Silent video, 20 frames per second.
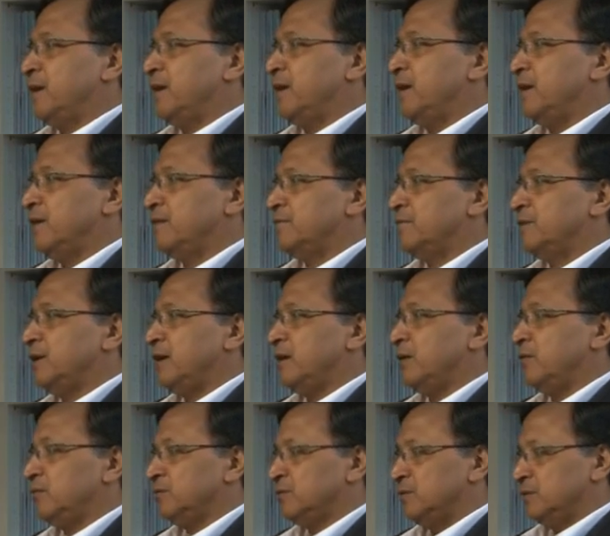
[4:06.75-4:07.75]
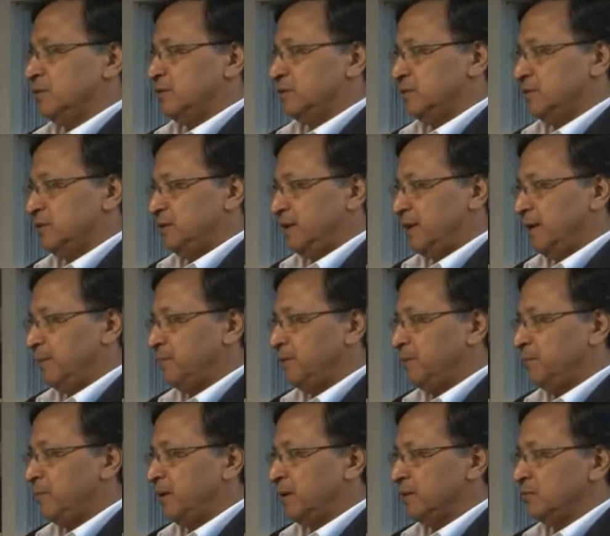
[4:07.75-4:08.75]
And now, the
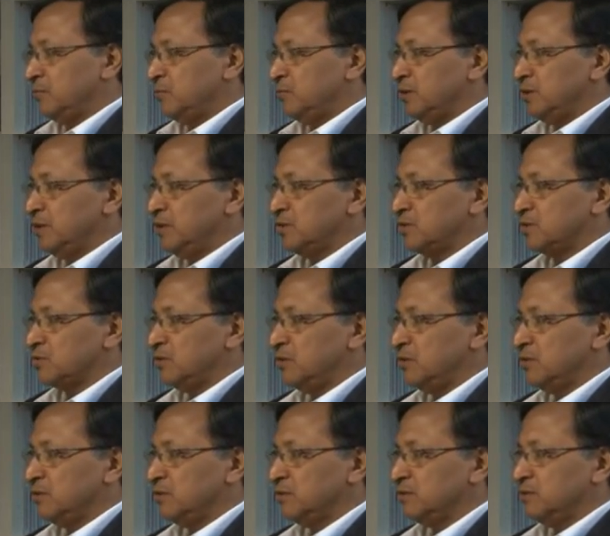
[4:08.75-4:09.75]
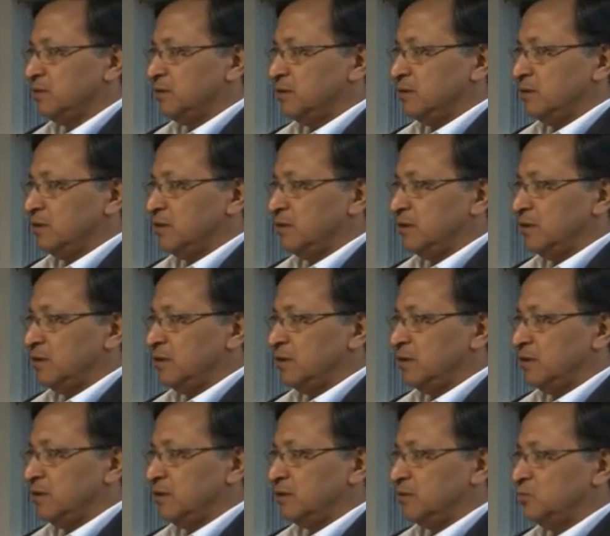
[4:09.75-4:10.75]
every month we are installing
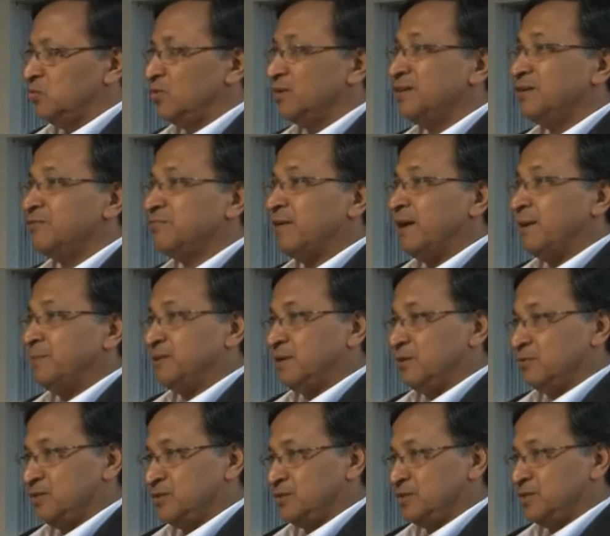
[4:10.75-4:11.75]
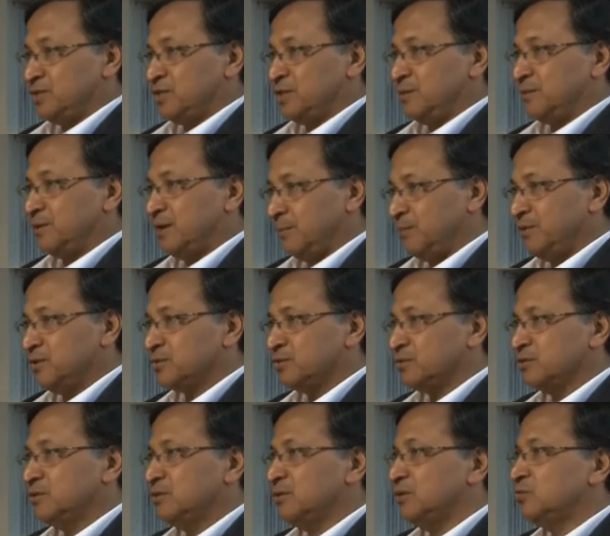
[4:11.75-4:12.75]
25,000 system. Gramin
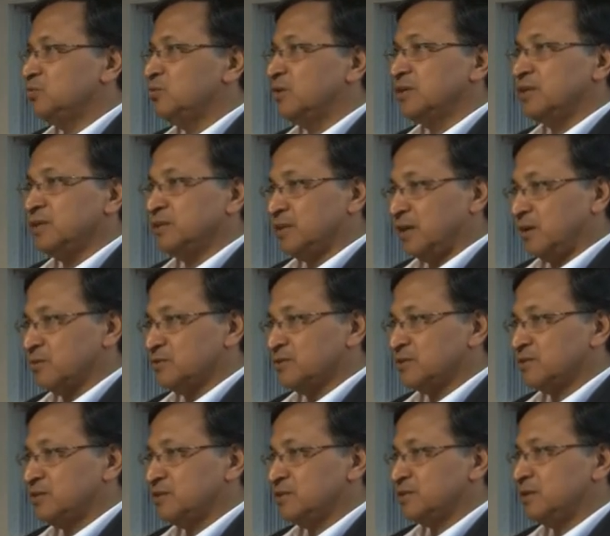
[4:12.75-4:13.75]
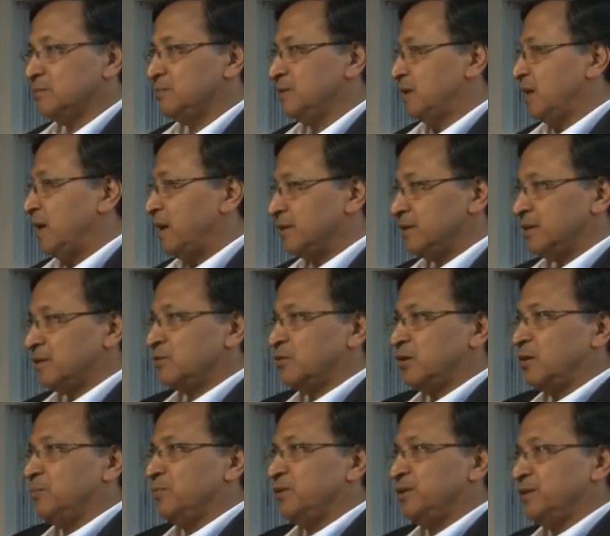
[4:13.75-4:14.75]
Shakti 20,000 system and other
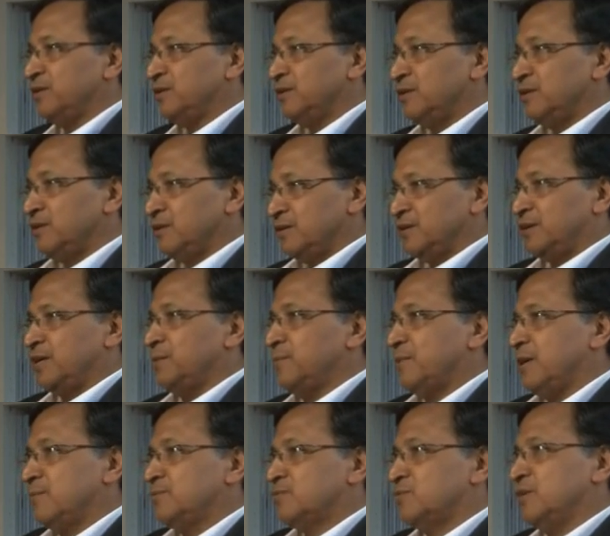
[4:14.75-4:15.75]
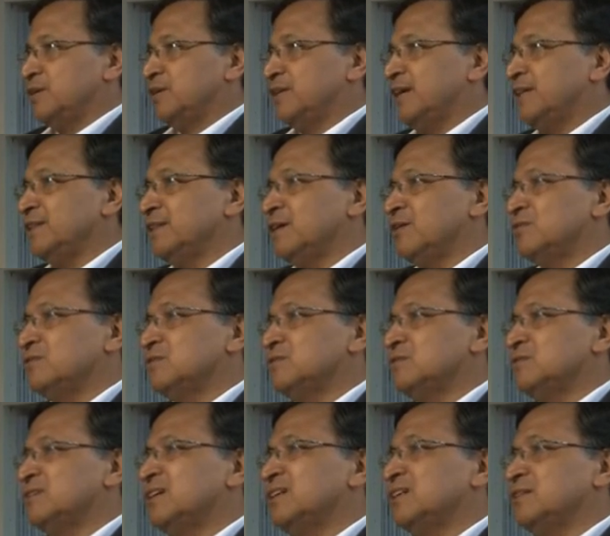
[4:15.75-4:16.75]
company came up, so
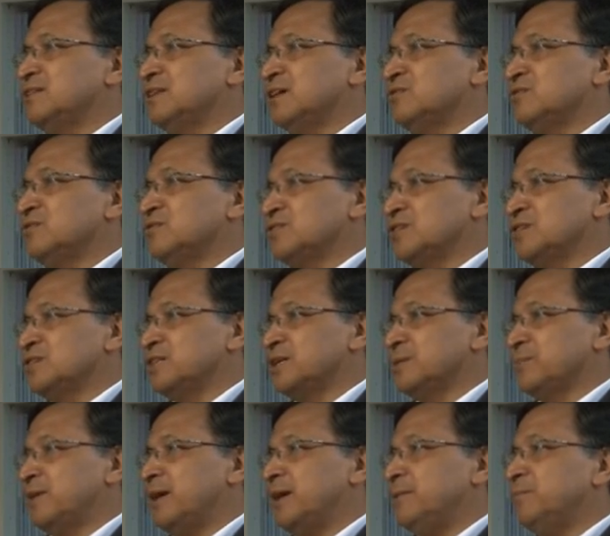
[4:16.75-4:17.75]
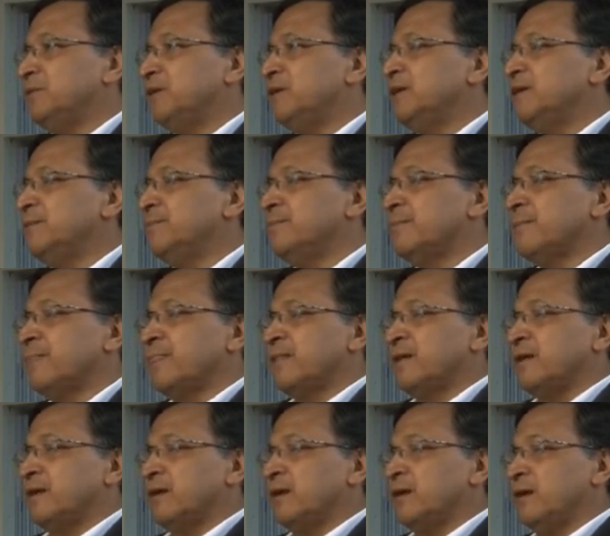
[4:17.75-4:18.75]
10,000, 30,000 system. I believe
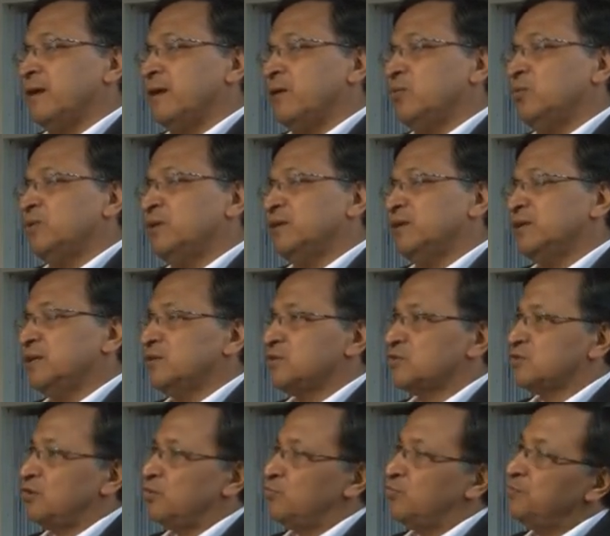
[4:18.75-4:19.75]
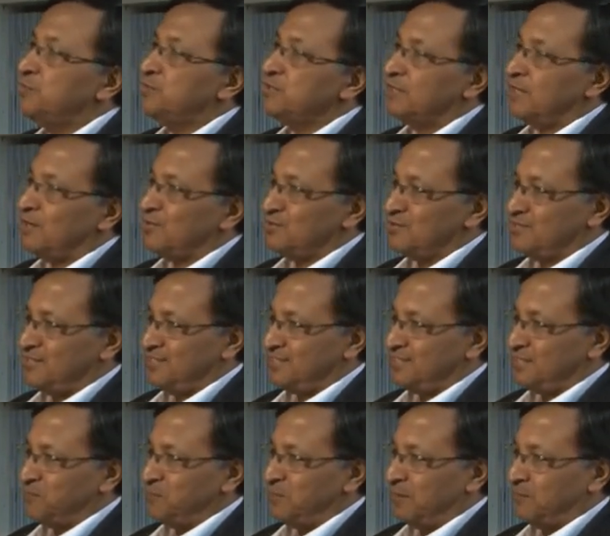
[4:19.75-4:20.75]
we can install 50,000
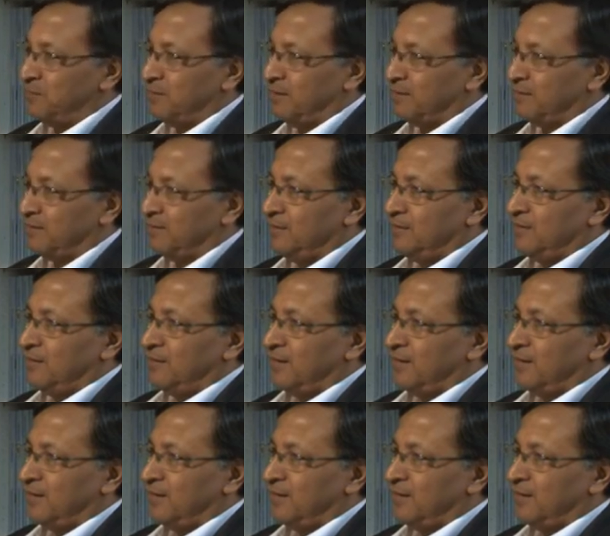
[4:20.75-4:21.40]
system per month.